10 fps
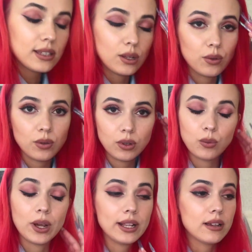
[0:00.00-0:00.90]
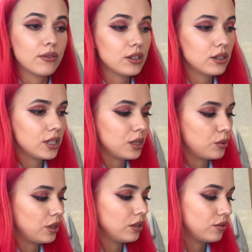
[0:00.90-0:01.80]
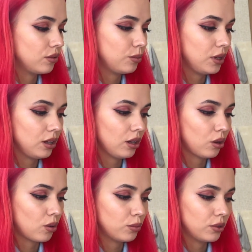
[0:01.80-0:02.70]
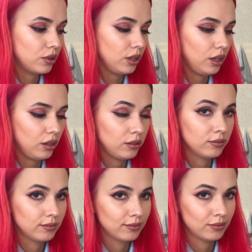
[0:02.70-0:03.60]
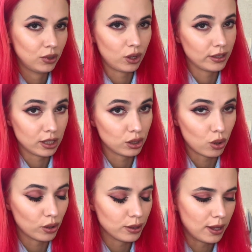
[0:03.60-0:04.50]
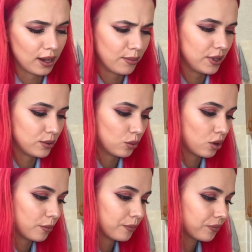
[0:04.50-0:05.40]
and we will wait after that when it will be completely not that hot, like a bit warm.